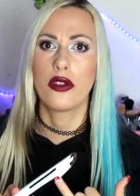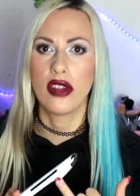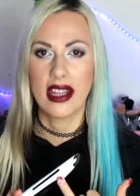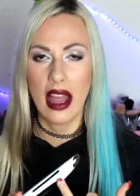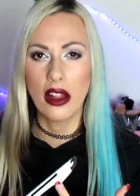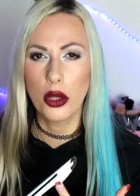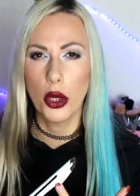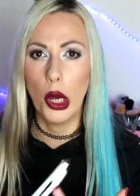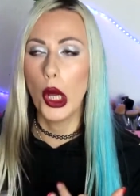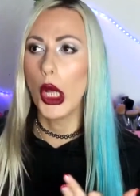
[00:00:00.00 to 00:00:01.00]
drink
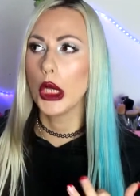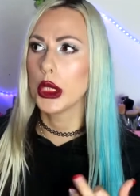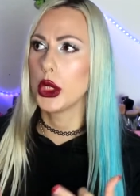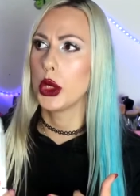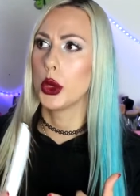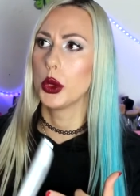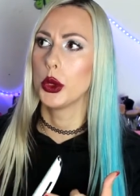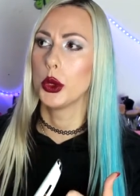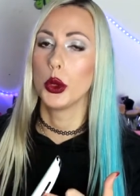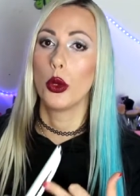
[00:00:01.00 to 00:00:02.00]
alcohol,
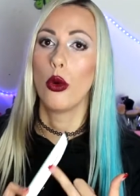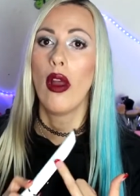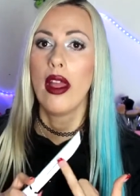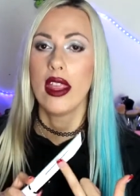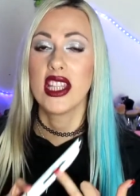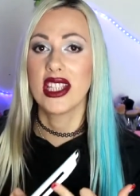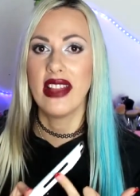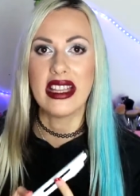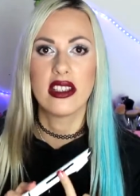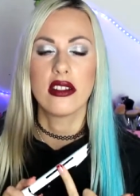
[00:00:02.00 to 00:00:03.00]
to eat
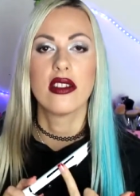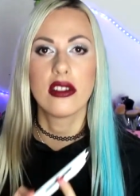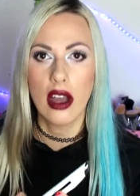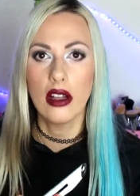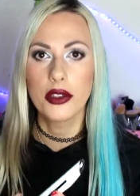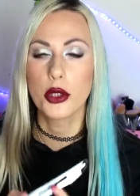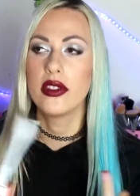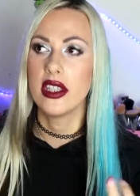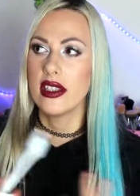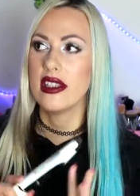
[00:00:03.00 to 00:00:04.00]
less salt.
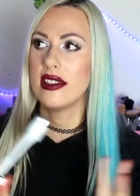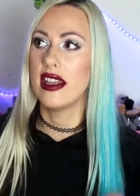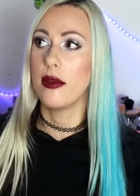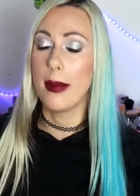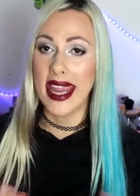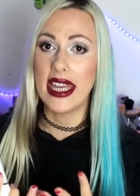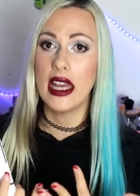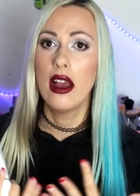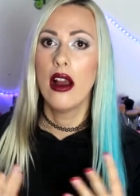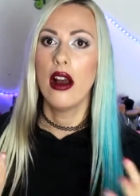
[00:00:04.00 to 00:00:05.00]
This is the
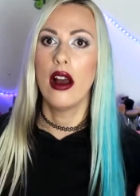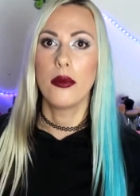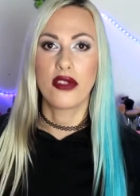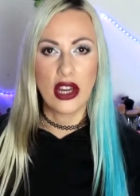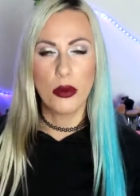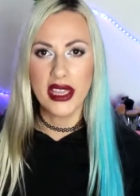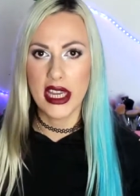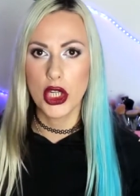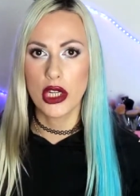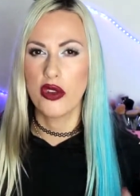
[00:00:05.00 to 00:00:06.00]
main
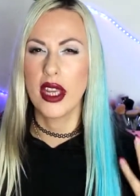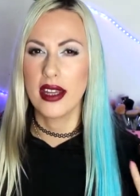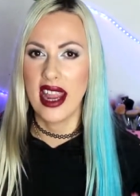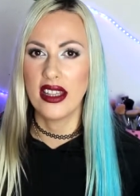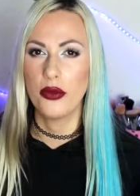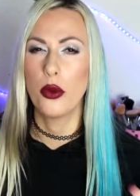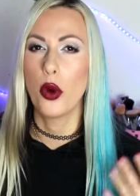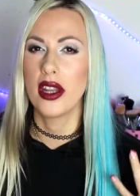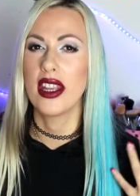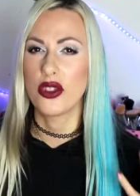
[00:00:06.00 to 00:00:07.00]
recommendation you can get if you
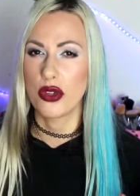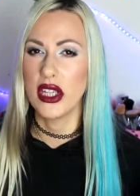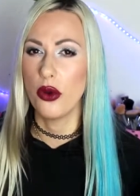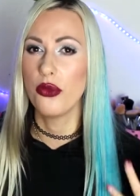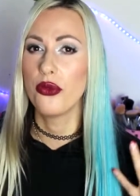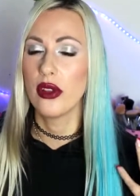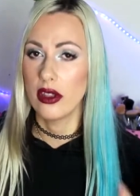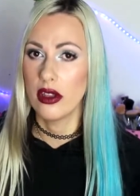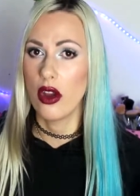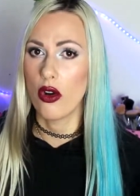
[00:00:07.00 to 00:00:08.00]
want to get rid of
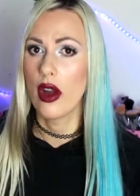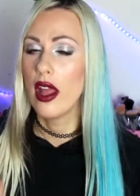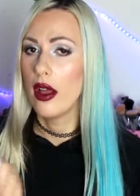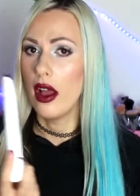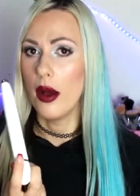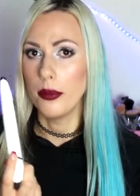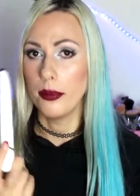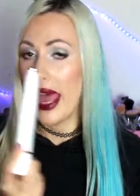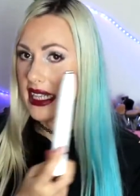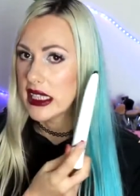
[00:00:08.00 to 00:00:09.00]
your
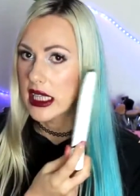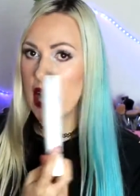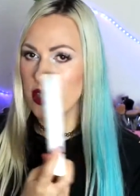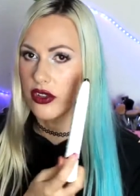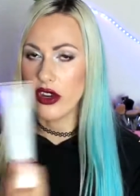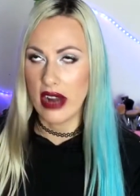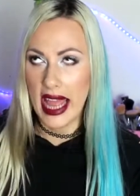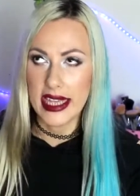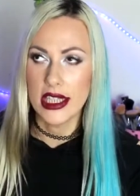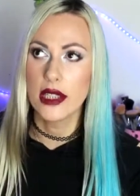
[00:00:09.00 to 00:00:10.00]
bags under your
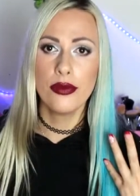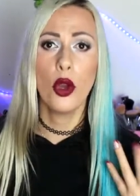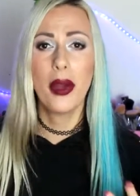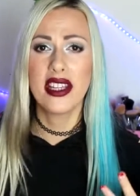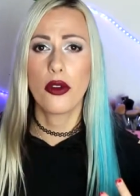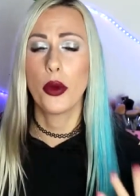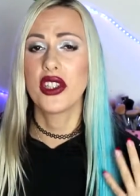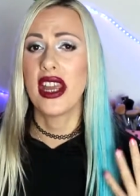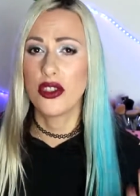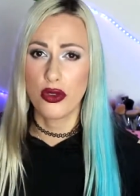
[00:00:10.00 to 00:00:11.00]
eyes. No matter
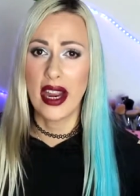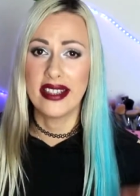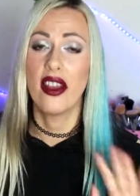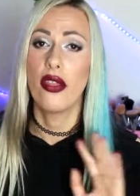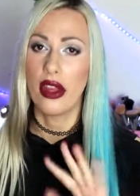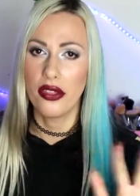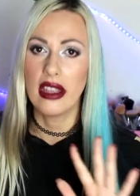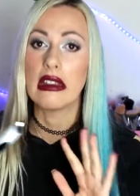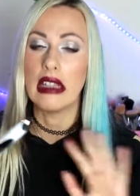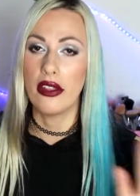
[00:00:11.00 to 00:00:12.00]
what I tried,
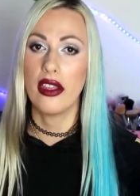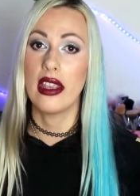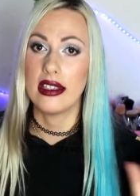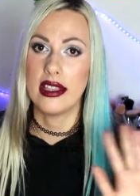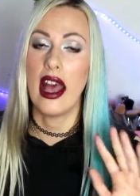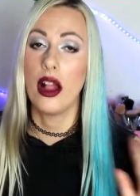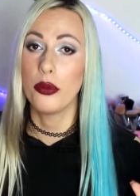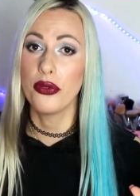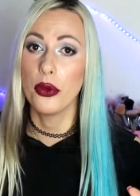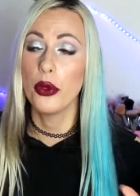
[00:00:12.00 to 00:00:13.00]
nothing is
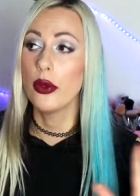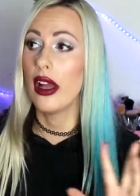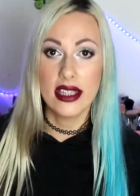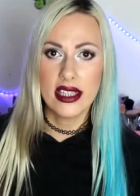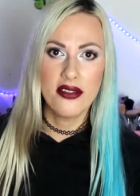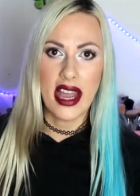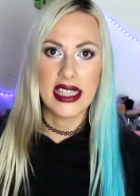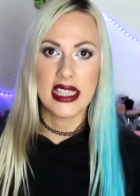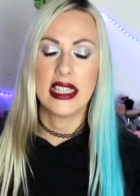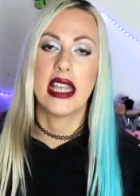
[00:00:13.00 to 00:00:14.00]
helpful. This
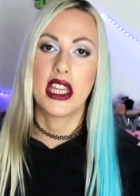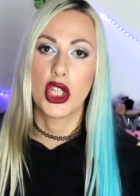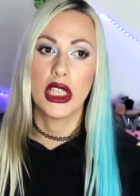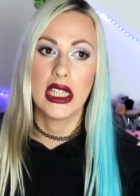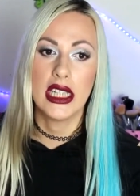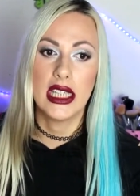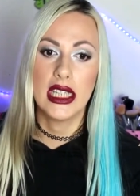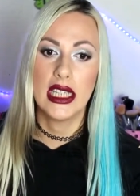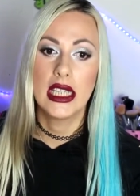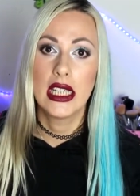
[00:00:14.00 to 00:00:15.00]
device is
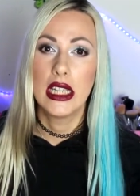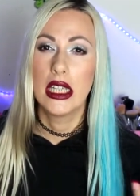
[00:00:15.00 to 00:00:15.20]
actually